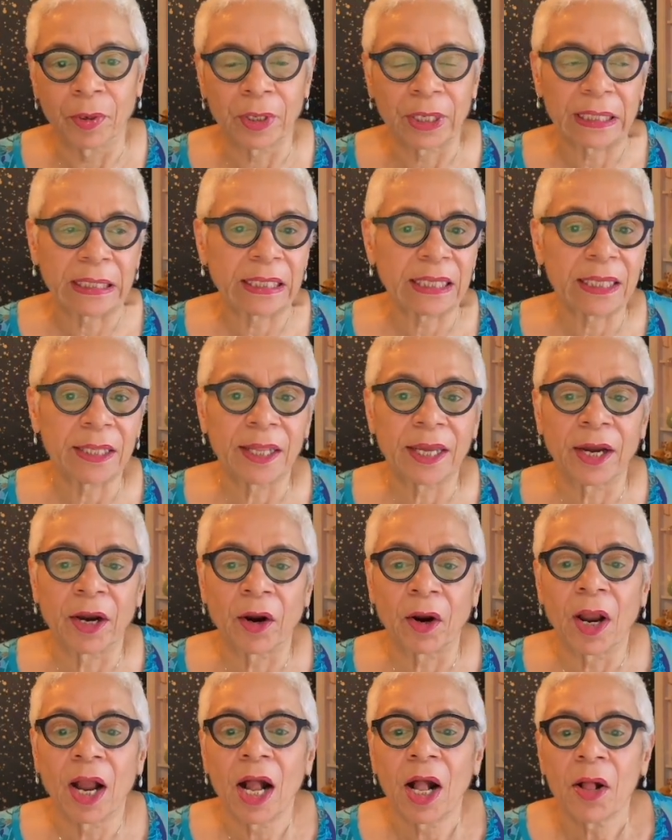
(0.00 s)
burgundy
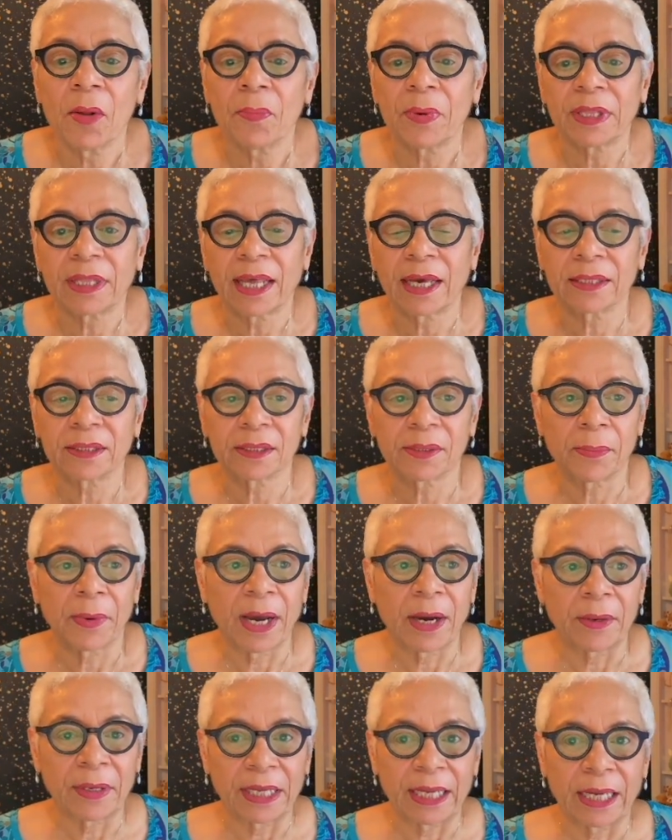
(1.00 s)
there, but that's
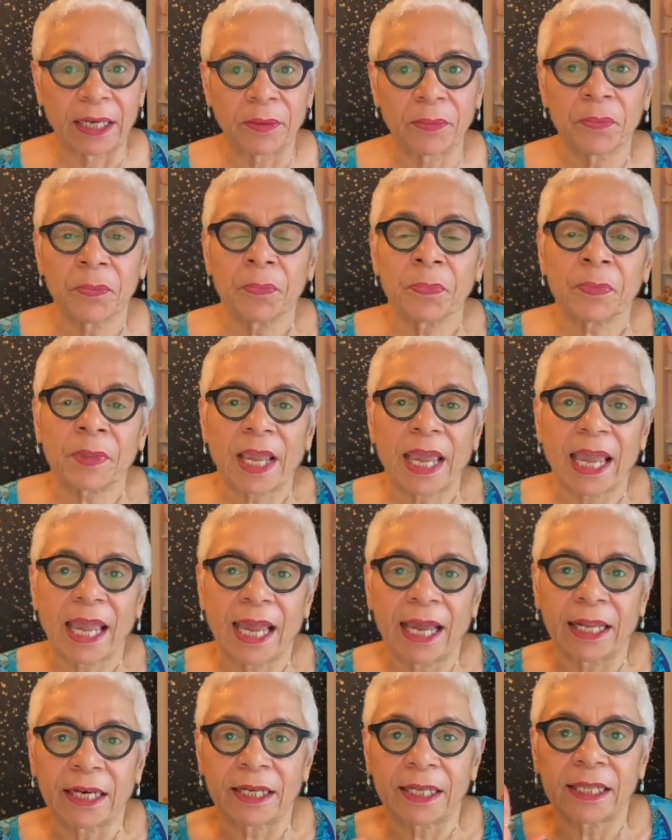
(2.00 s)
about it.
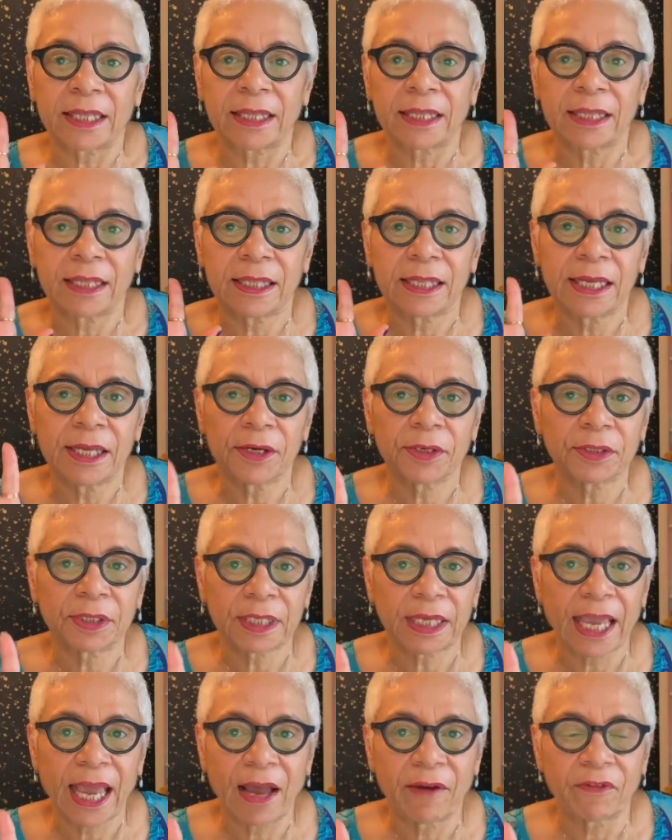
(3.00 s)
And
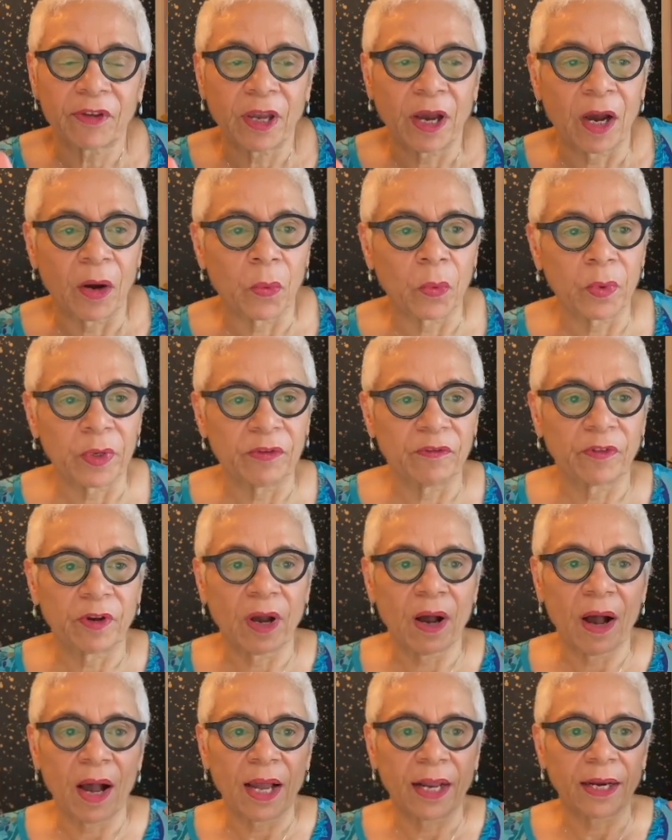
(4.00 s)
here's a caveat.
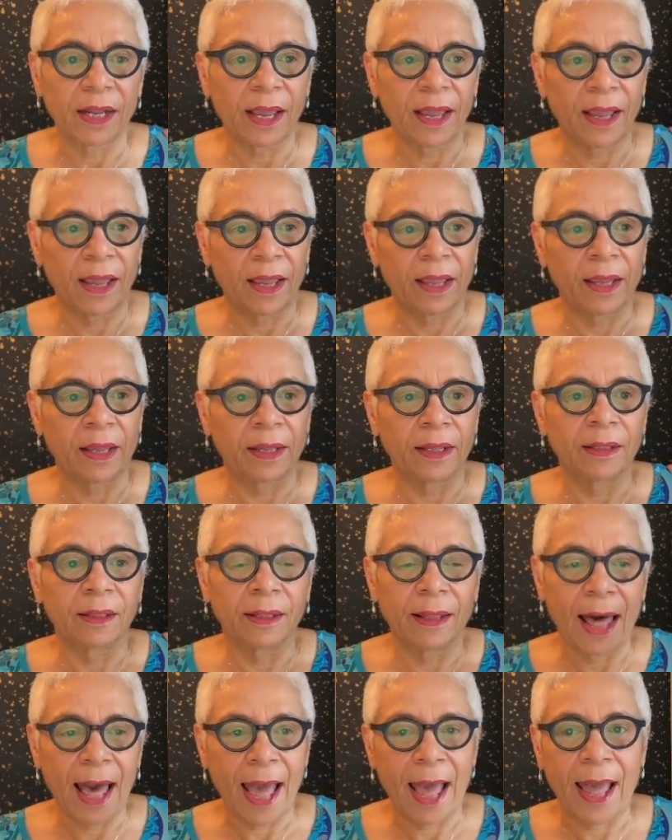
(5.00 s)
We've got a
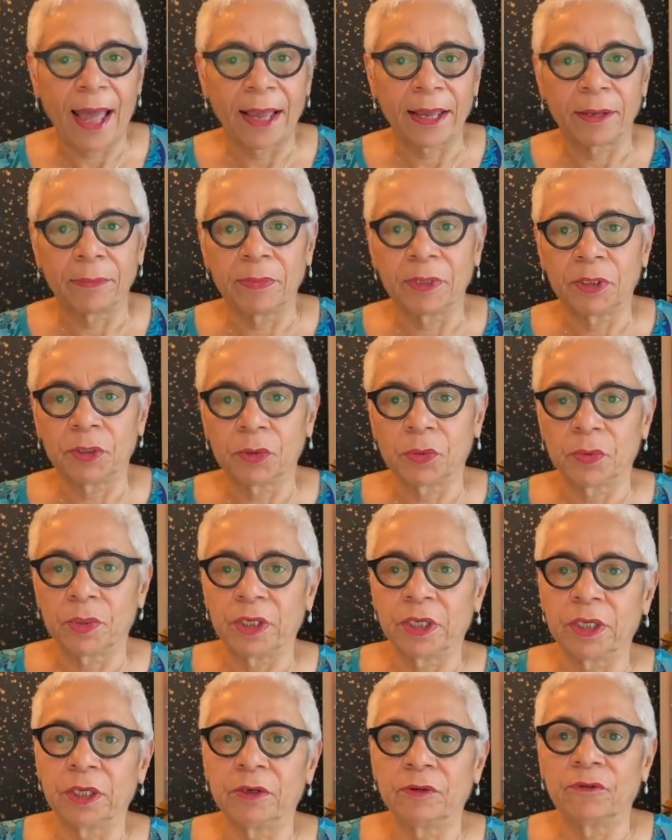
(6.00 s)
lag
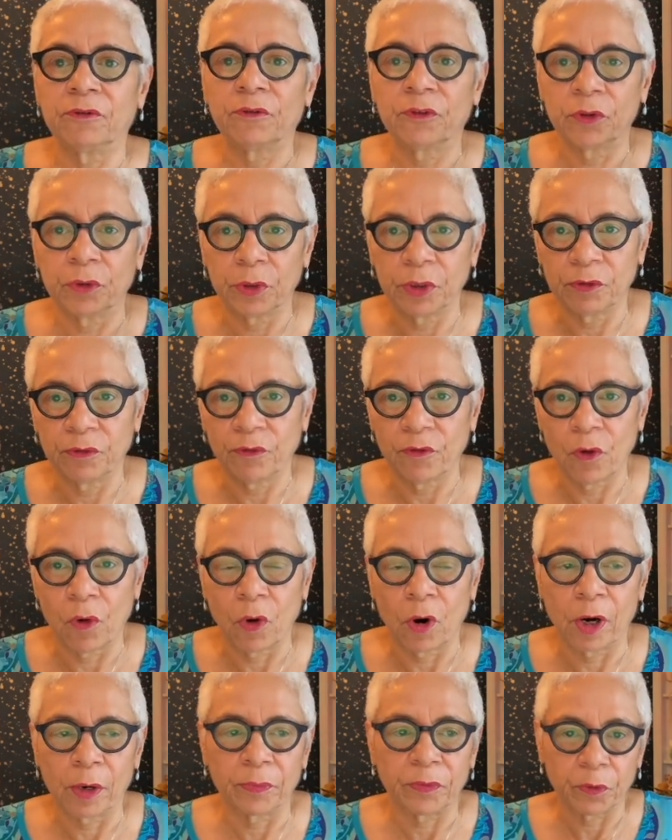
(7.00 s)
between Fluid
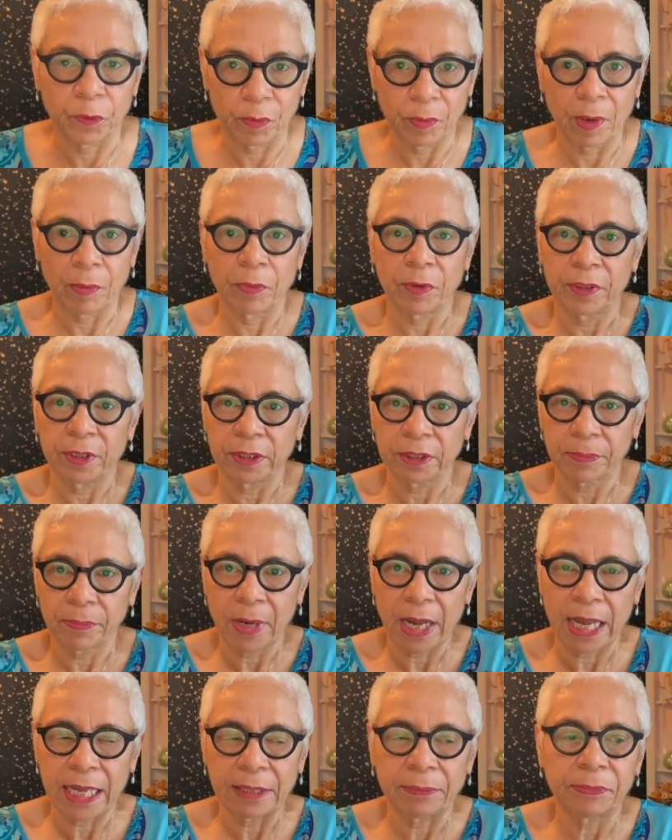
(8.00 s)
Forms. Remember these
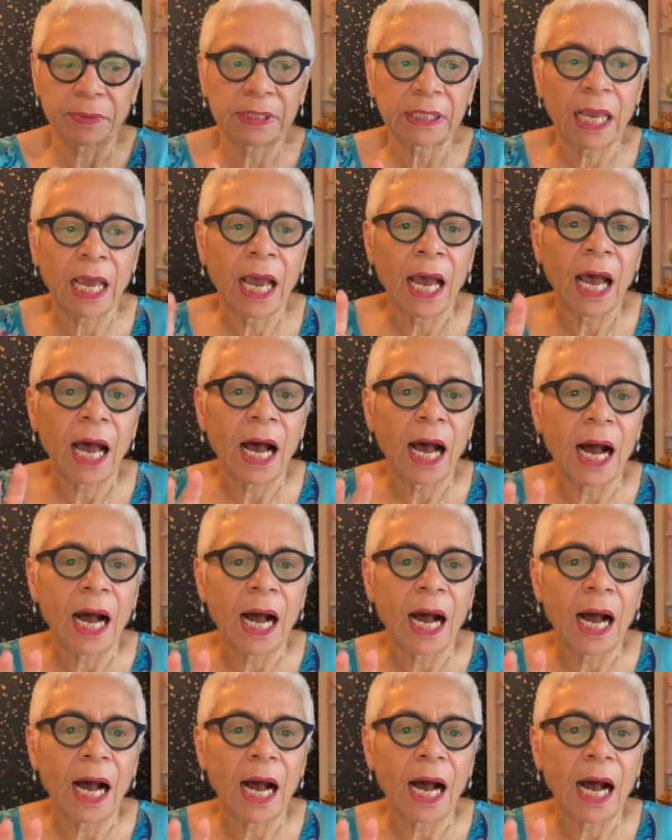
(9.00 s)
pipes,